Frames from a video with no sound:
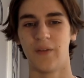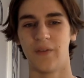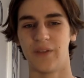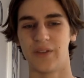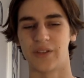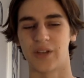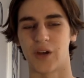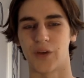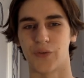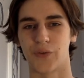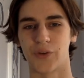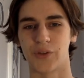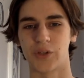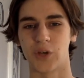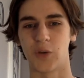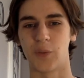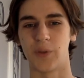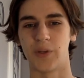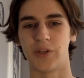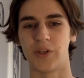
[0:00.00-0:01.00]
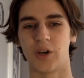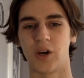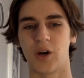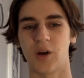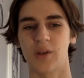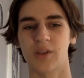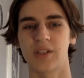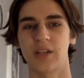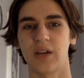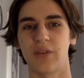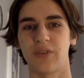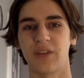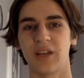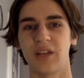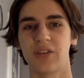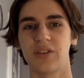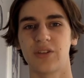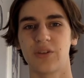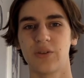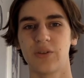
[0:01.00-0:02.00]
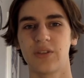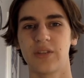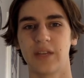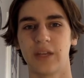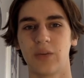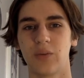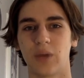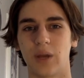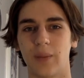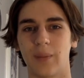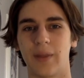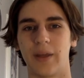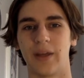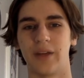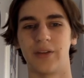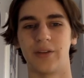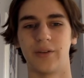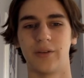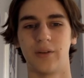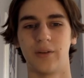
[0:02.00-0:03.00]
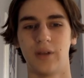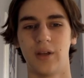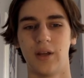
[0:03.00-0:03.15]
This offer is open to all staff and students in Ramland.